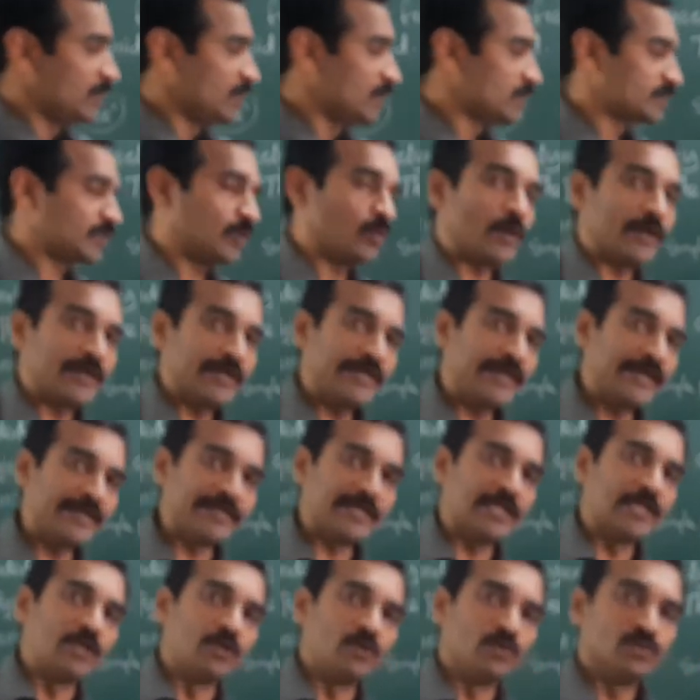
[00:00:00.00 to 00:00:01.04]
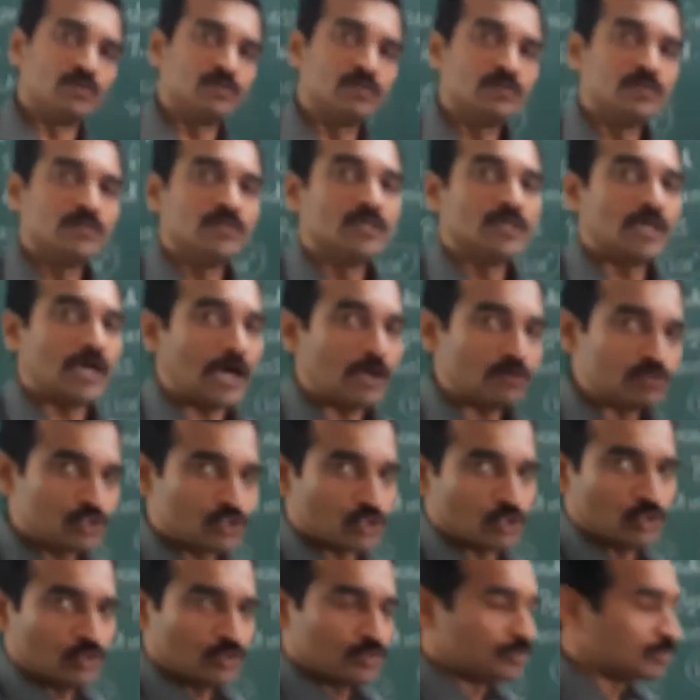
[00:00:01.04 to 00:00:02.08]
So what did I tell you? How
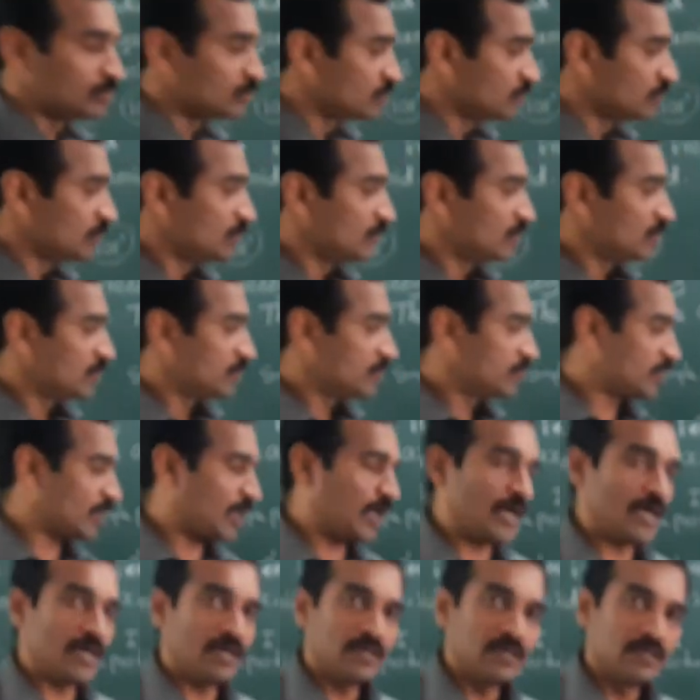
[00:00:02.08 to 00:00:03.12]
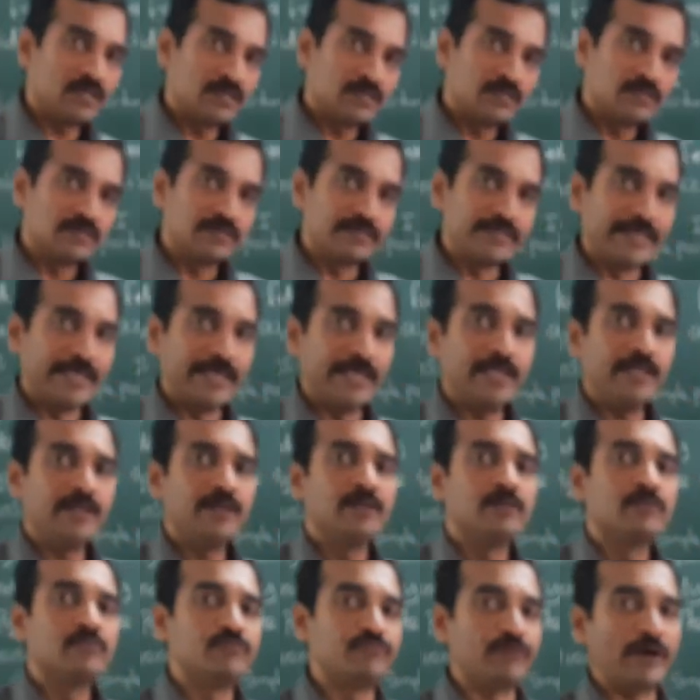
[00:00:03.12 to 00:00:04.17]
to draw the
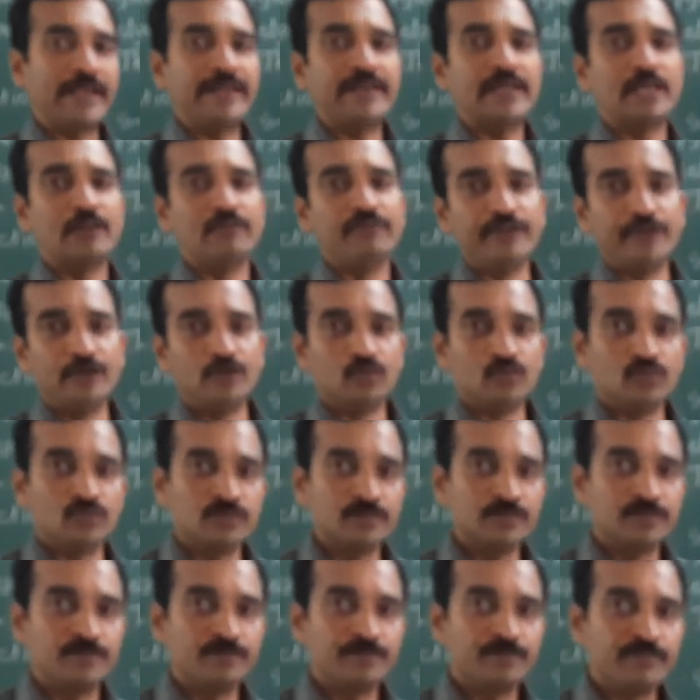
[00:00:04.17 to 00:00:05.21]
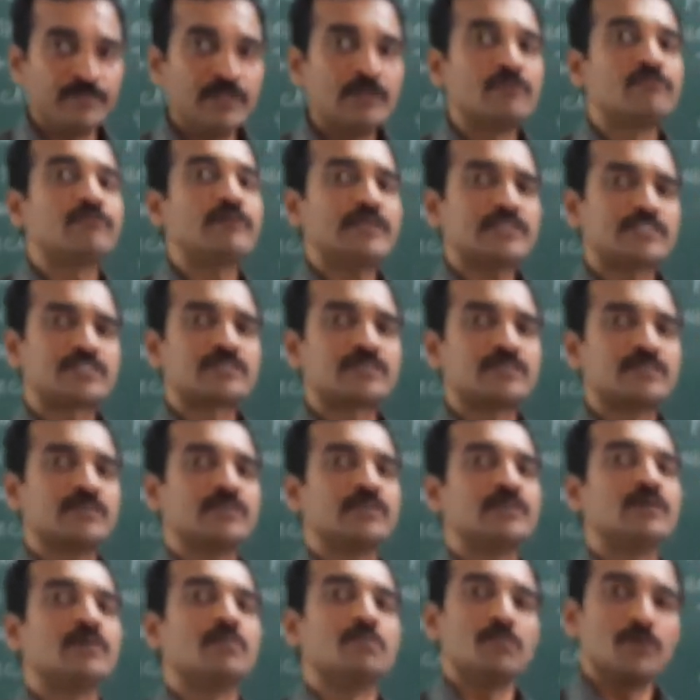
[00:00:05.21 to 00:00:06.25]
final view. First,
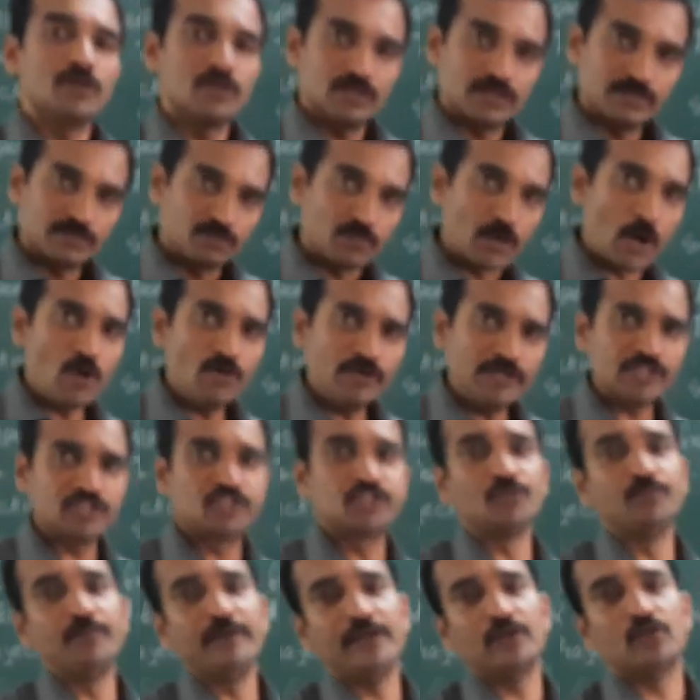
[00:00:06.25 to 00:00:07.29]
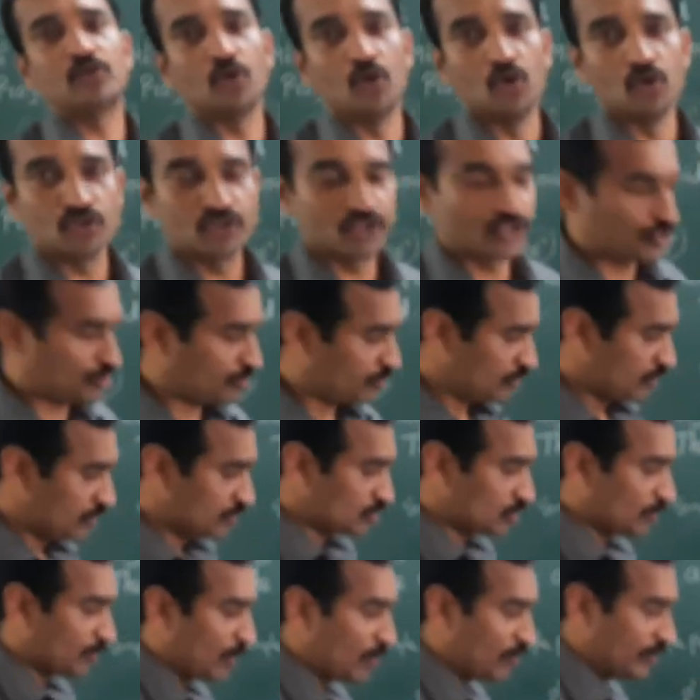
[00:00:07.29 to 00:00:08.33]
boundary should be closed.
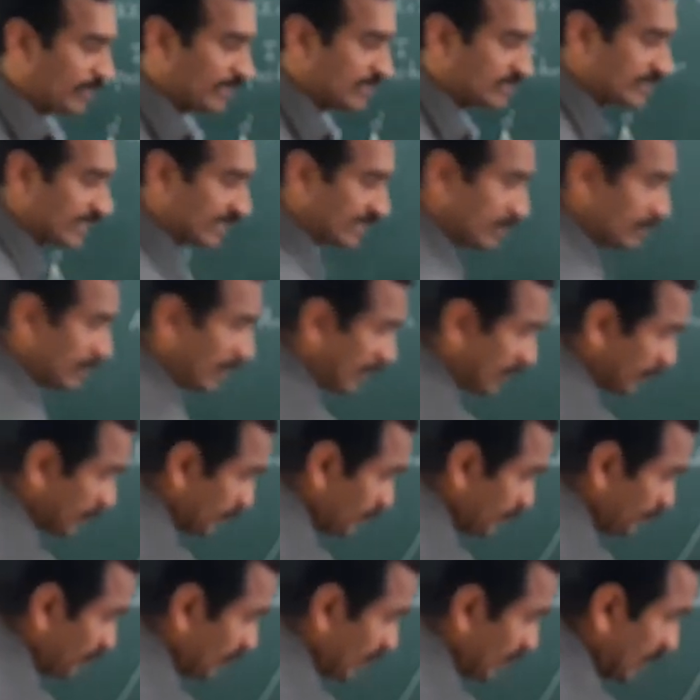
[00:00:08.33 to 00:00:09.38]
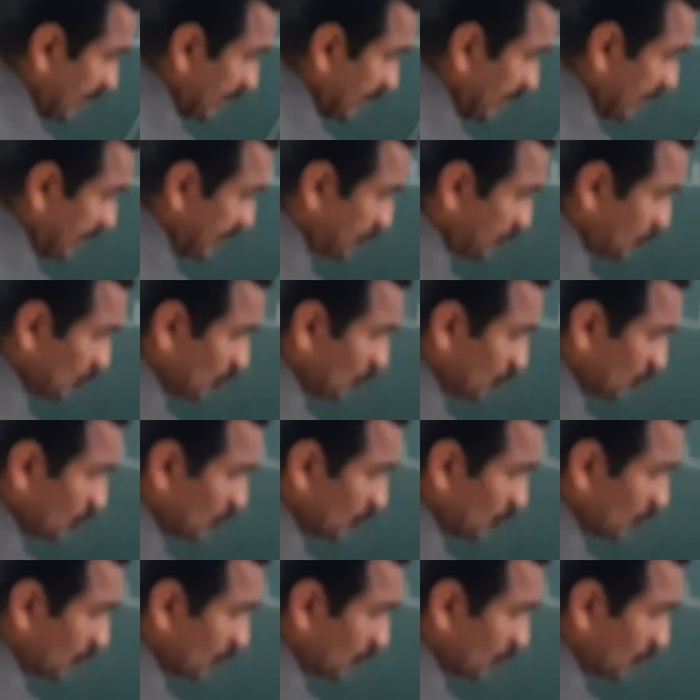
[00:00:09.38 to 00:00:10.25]
So boundary is nothing but E to